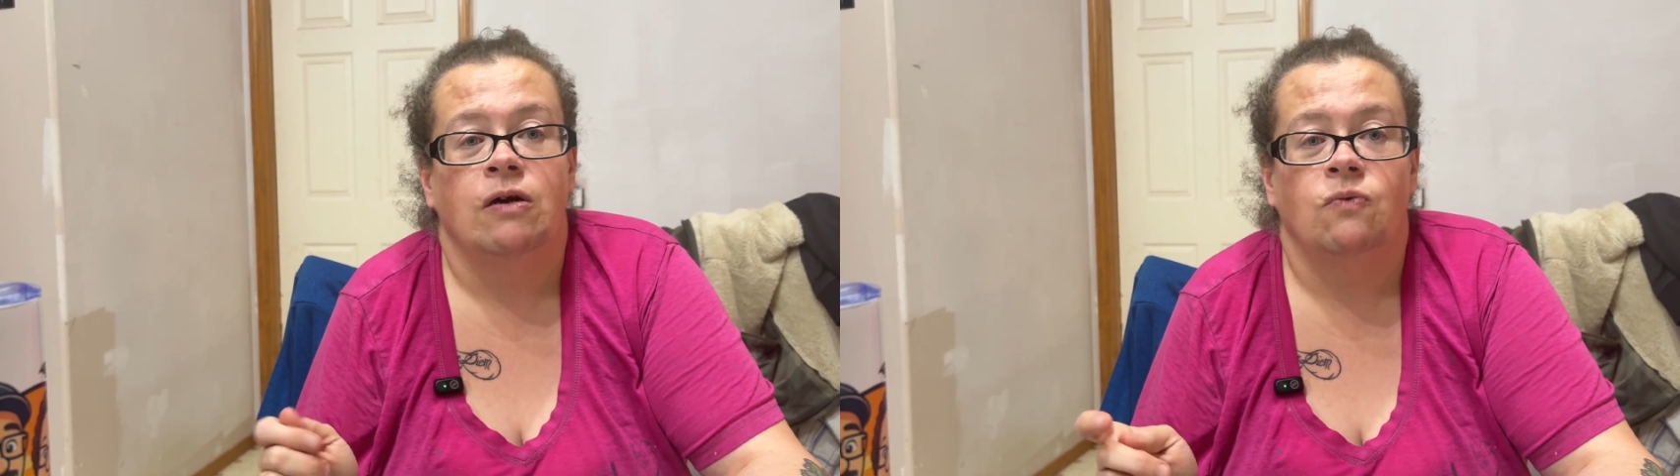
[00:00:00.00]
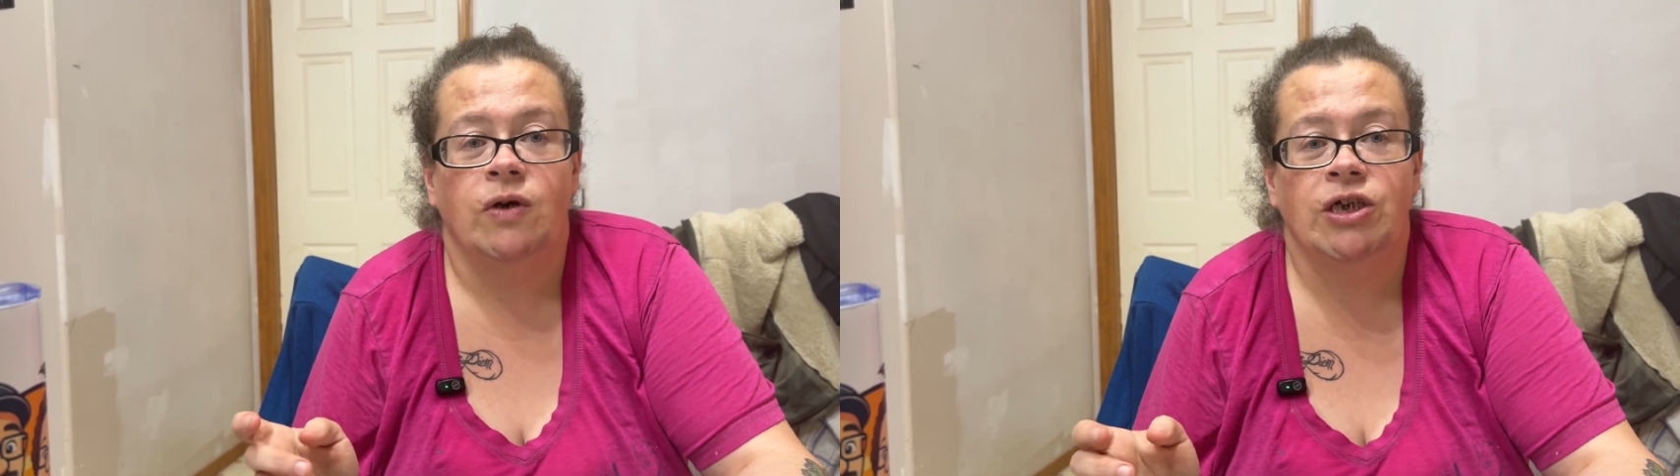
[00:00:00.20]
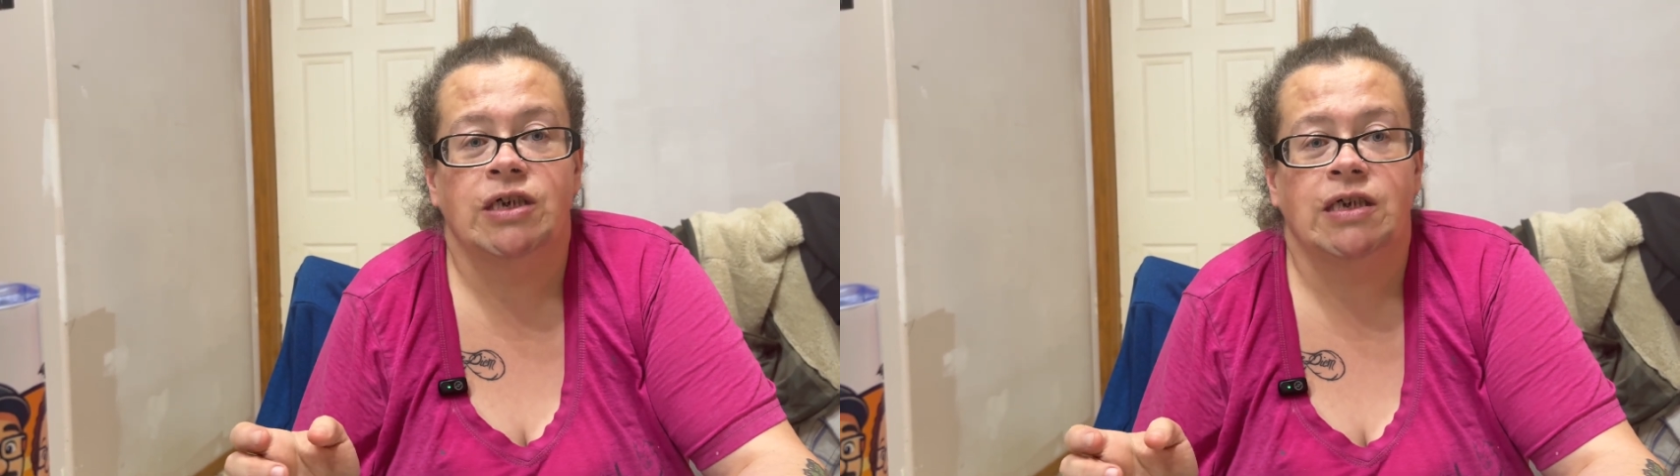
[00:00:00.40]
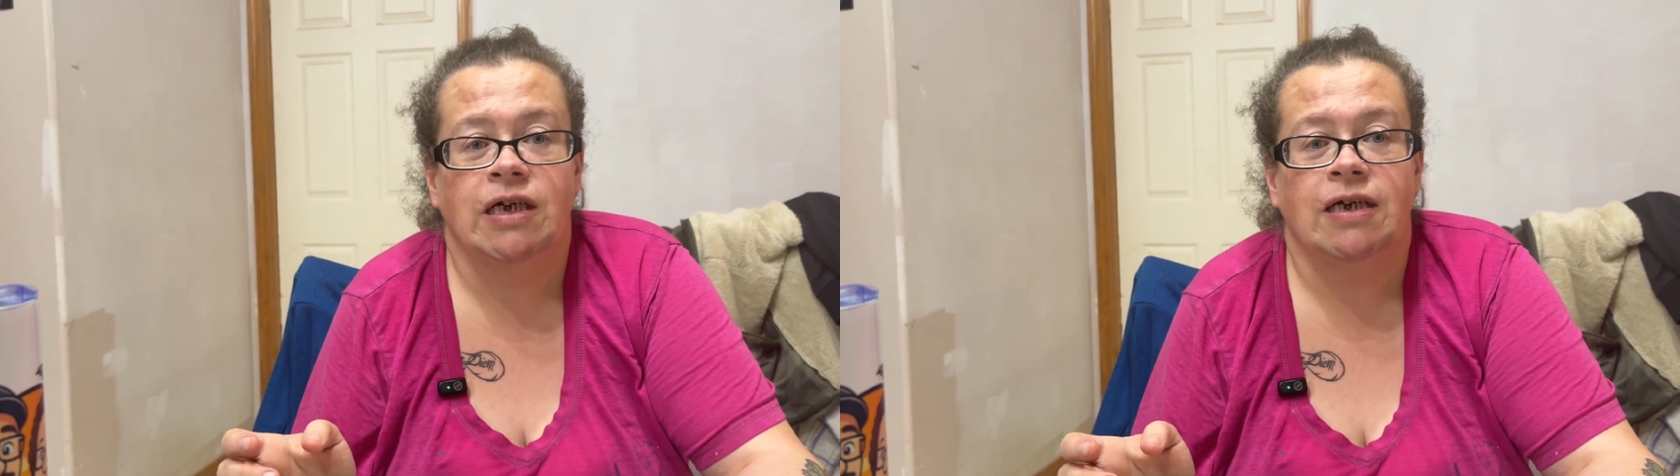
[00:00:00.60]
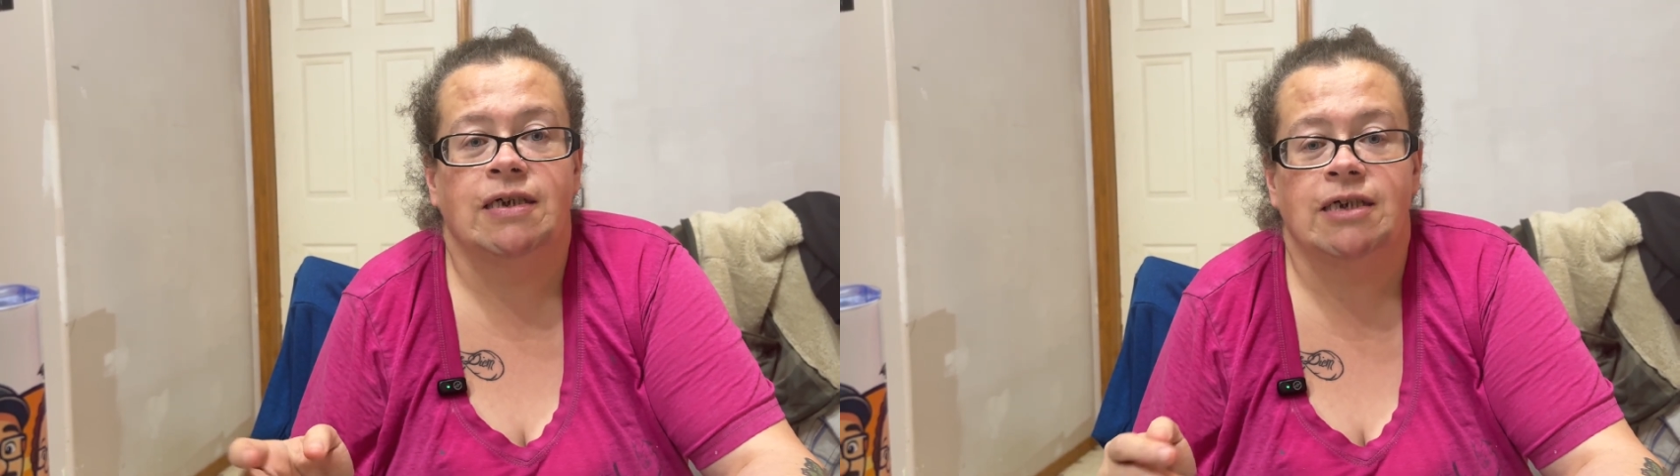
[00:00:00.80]
we just
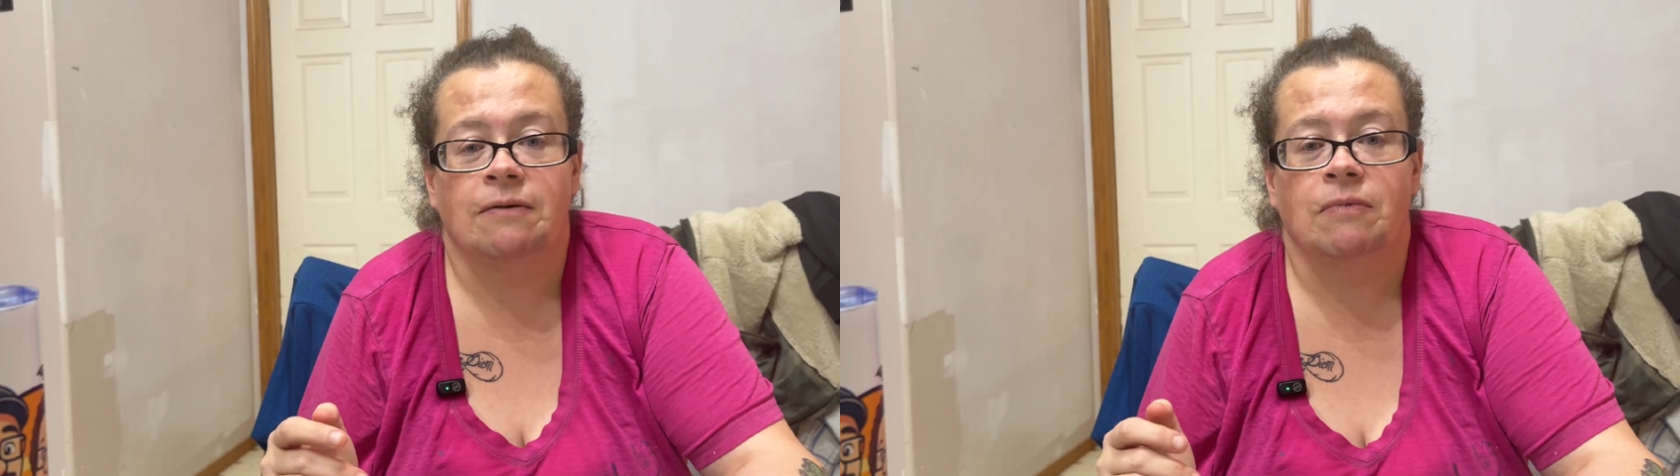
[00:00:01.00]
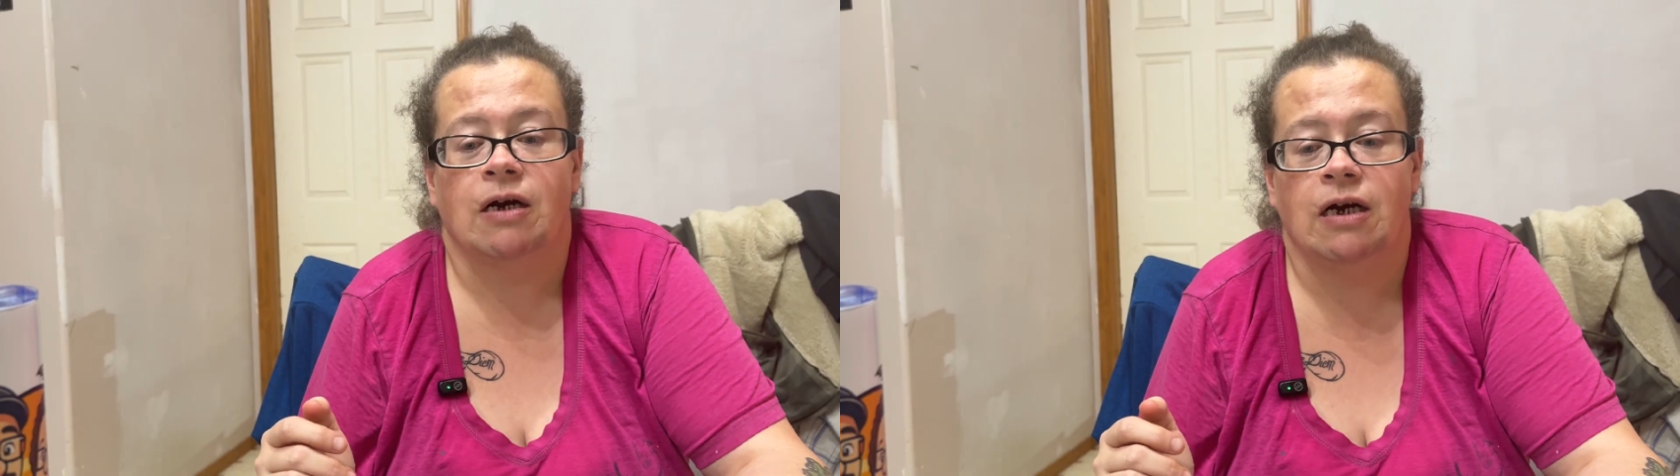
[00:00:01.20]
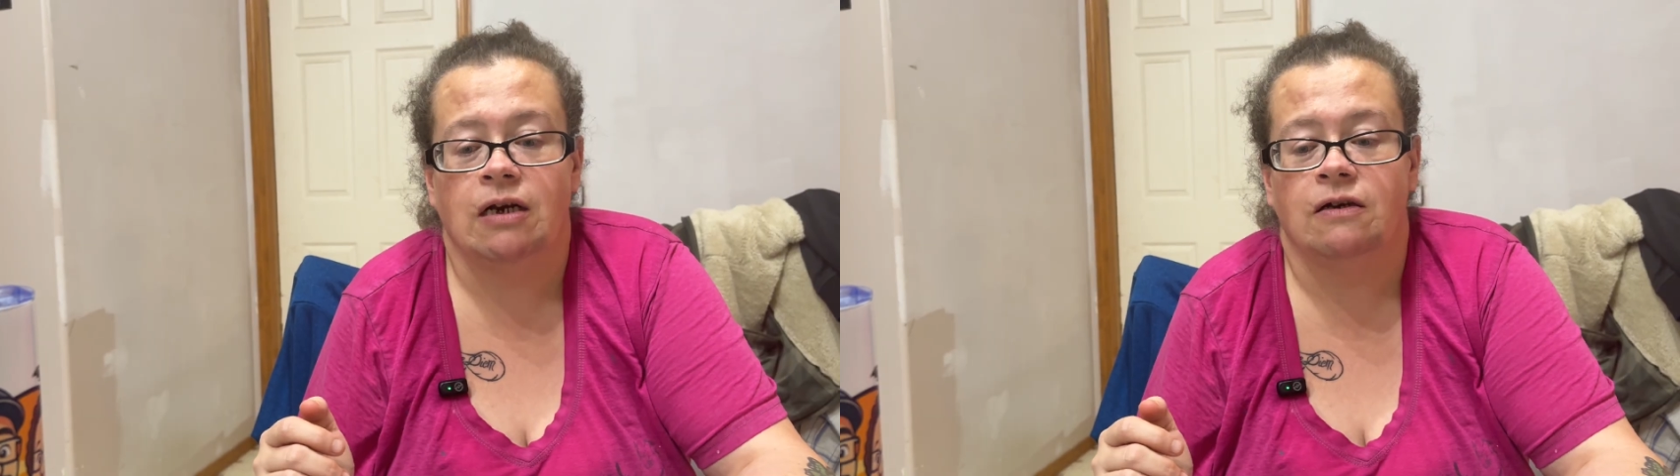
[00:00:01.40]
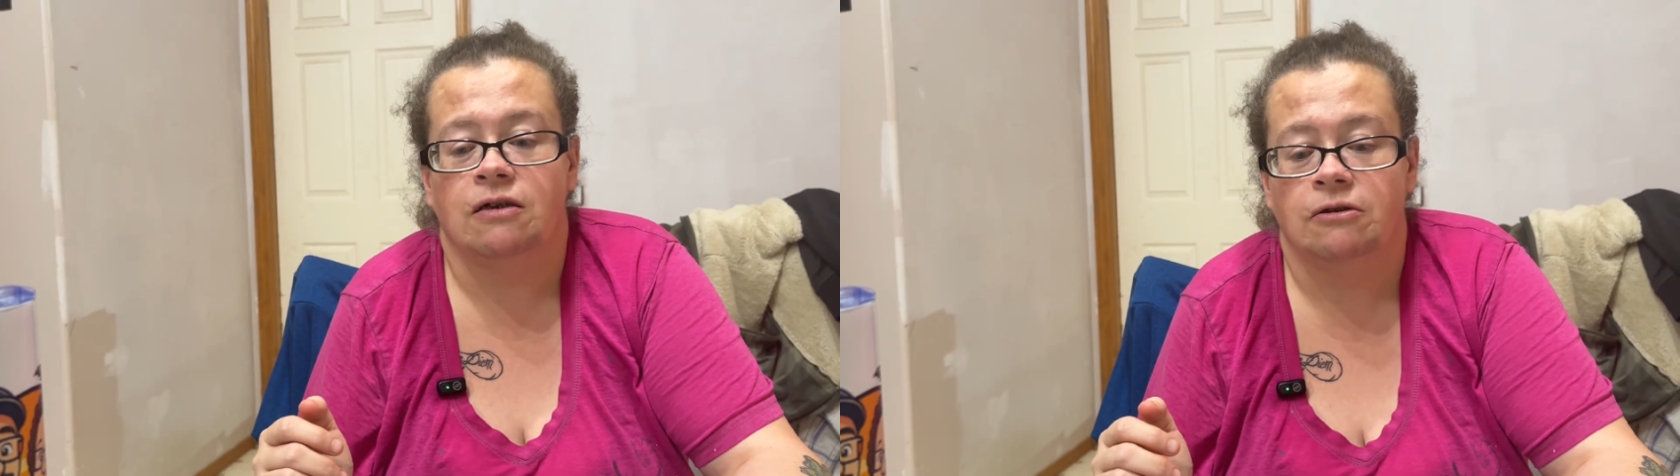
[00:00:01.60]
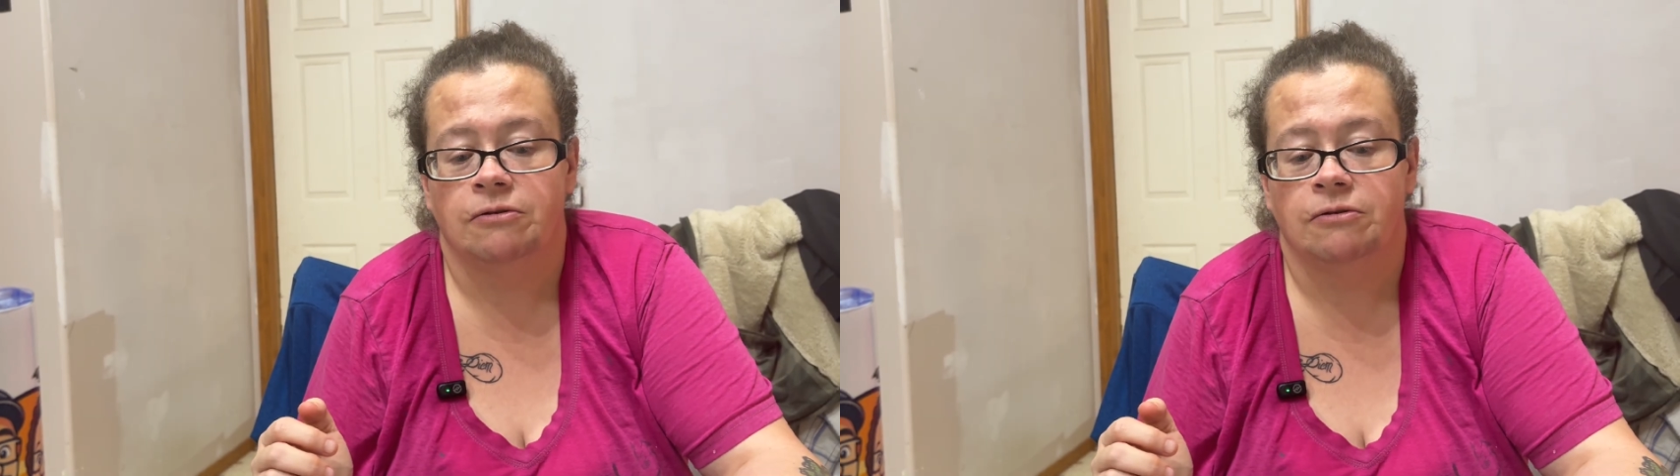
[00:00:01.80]
needed some kind of